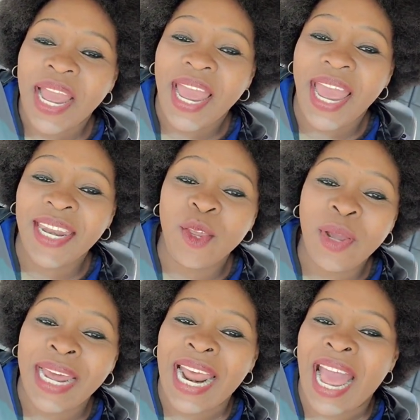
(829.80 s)
and you
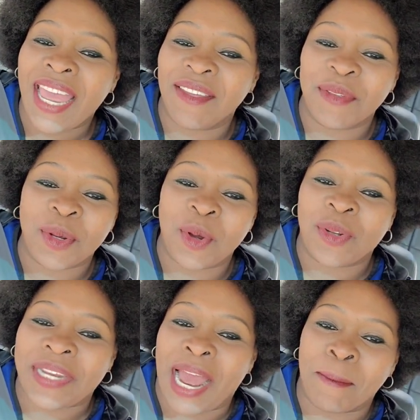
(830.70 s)
cannot even go
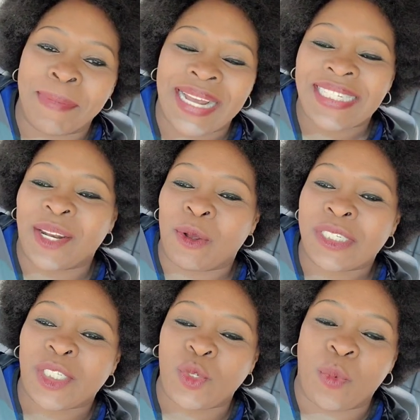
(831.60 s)
to Ambassador
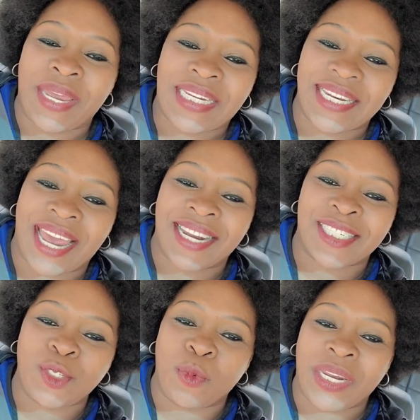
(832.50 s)
Suite and
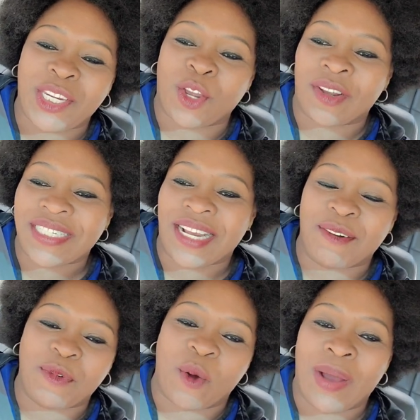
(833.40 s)
suite yourself
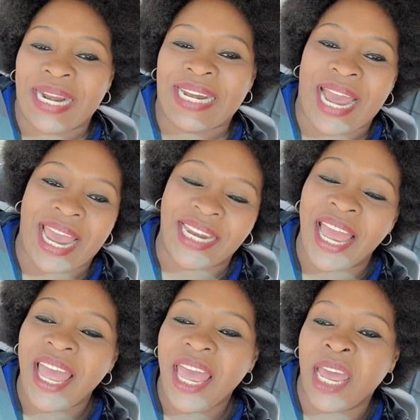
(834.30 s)
for one night
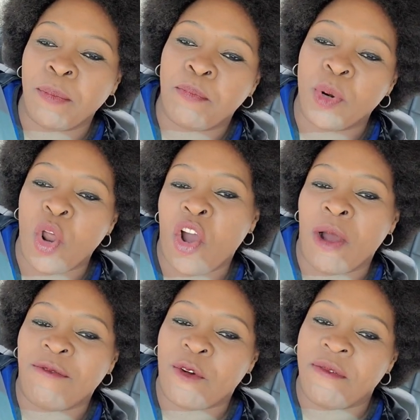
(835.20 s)
and blow
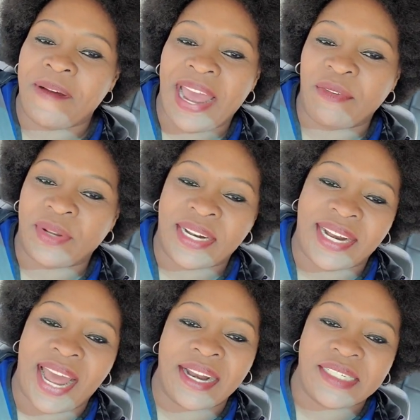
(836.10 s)
off
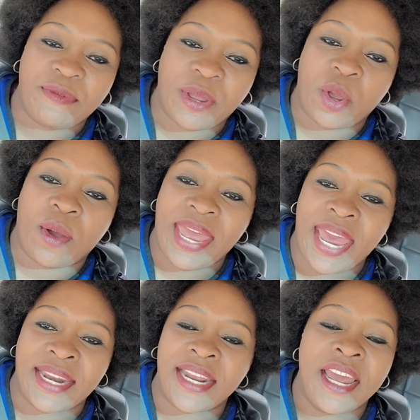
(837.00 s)
$400-500 for your
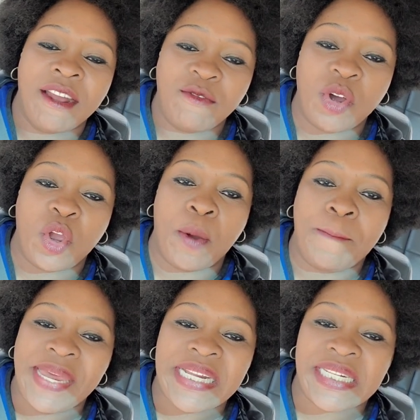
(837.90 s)
head, for your
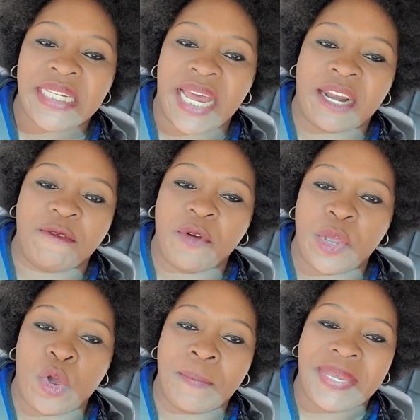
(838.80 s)
peace, and for
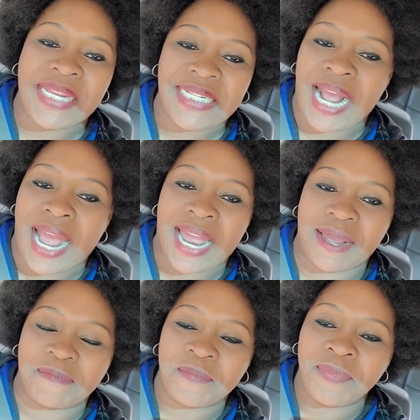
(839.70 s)
your me
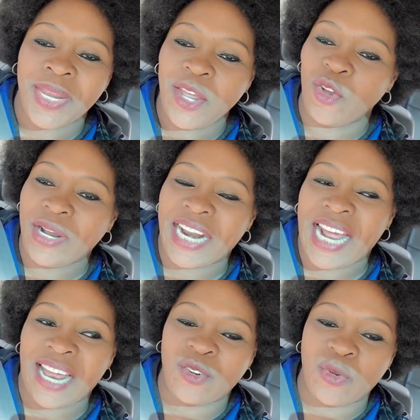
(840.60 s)
time. You
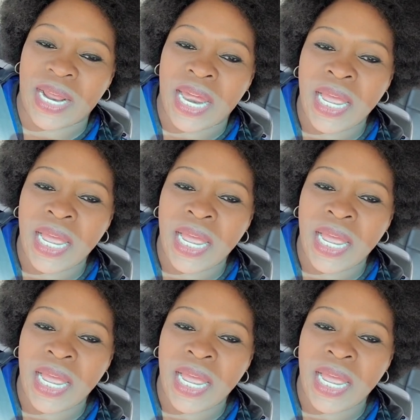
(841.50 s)
cannot do that.